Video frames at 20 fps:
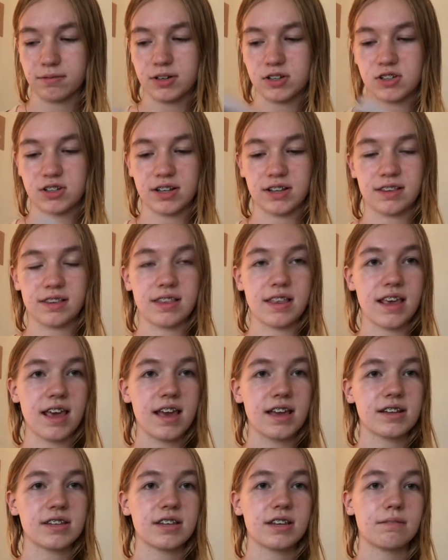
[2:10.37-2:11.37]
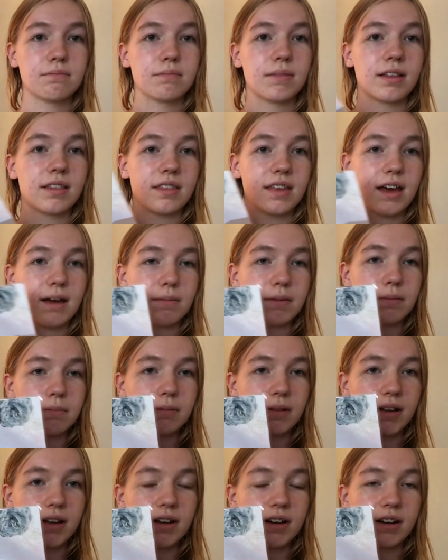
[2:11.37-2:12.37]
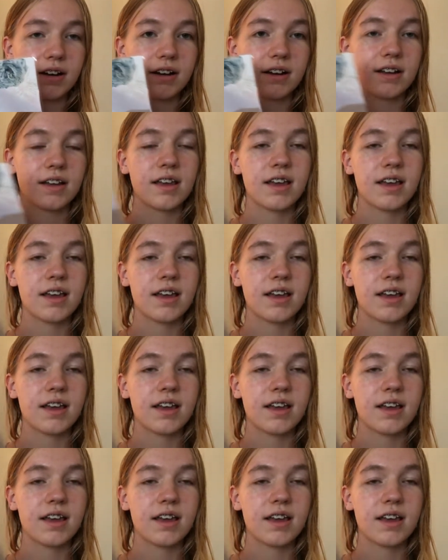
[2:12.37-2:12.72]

which is the 18-month Happy Planner.